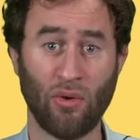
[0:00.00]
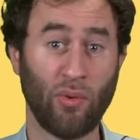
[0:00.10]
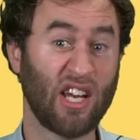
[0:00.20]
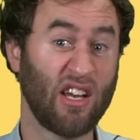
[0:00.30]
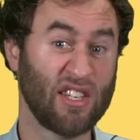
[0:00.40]
we
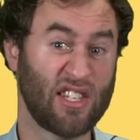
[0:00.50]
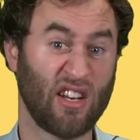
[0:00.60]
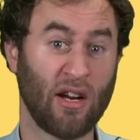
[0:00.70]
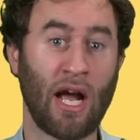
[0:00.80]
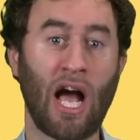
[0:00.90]
can
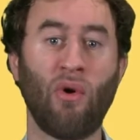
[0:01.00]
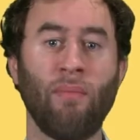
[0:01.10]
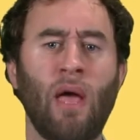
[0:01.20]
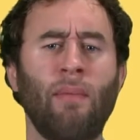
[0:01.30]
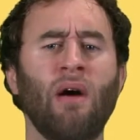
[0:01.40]
consider how we
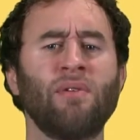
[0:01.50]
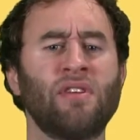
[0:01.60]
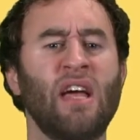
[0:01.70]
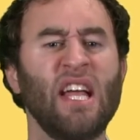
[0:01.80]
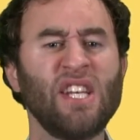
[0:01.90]
may be able to
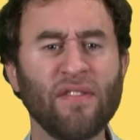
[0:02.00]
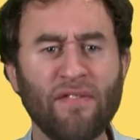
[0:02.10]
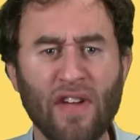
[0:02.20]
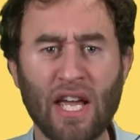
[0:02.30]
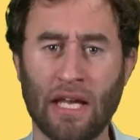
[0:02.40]

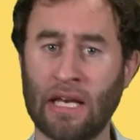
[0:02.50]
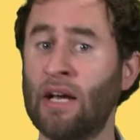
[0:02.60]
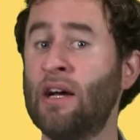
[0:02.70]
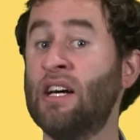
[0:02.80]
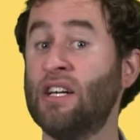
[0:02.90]
intervene
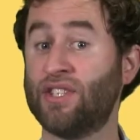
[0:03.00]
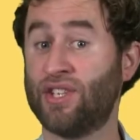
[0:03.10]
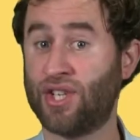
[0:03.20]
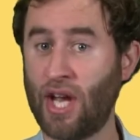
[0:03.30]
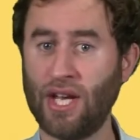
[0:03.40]
to
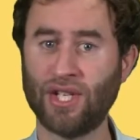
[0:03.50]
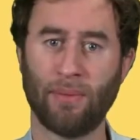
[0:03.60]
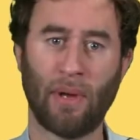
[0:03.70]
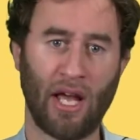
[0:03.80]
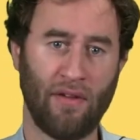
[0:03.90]
change the
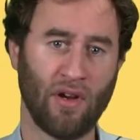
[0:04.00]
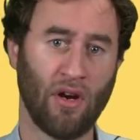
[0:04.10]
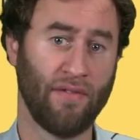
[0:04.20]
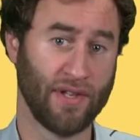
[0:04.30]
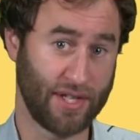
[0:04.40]
behaviour
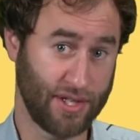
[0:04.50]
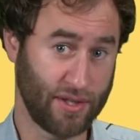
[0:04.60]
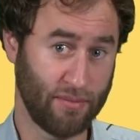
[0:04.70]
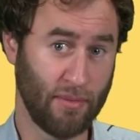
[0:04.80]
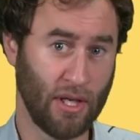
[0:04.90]
of the
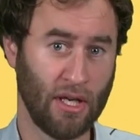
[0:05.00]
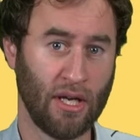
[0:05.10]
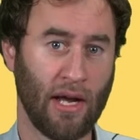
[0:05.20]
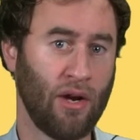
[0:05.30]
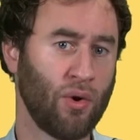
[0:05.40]
system
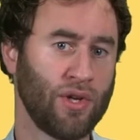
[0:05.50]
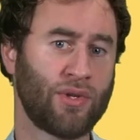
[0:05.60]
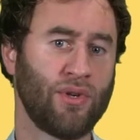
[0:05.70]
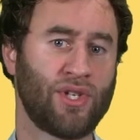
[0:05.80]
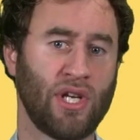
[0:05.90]
in order to
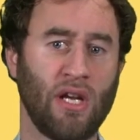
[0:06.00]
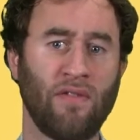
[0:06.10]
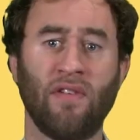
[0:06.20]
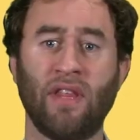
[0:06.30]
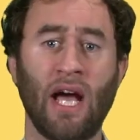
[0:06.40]

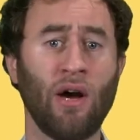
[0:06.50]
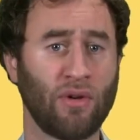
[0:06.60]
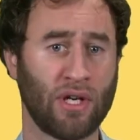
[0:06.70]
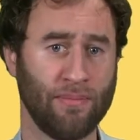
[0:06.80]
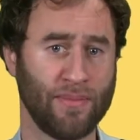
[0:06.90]
achieve the
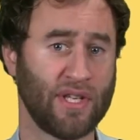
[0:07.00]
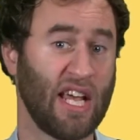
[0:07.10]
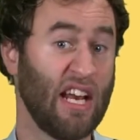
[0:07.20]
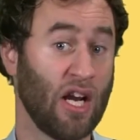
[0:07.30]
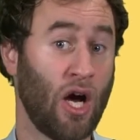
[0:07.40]
outcomes
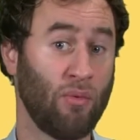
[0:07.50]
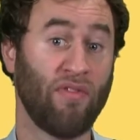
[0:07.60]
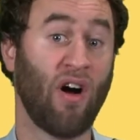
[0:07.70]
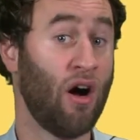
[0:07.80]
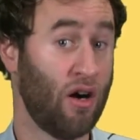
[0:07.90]
in line with
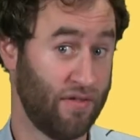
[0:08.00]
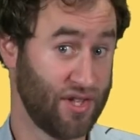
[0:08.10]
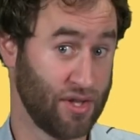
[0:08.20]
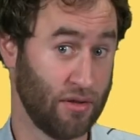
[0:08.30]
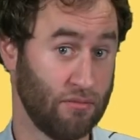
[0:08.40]
our
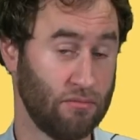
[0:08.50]
vision.